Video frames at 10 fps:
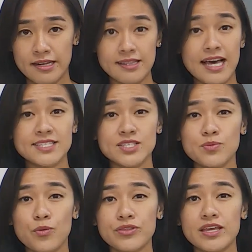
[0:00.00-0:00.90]
Now, last
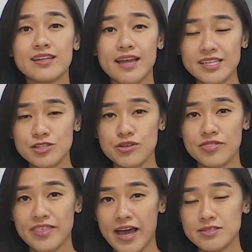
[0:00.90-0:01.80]
year, more than
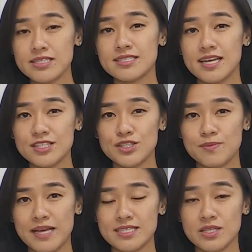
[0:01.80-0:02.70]
900,000 tons
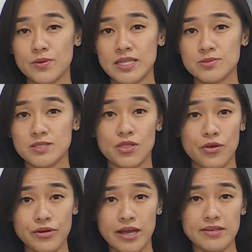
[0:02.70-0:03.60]
of plastic waste was
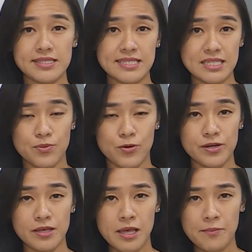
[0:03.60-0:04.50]
thrown out in Singapore,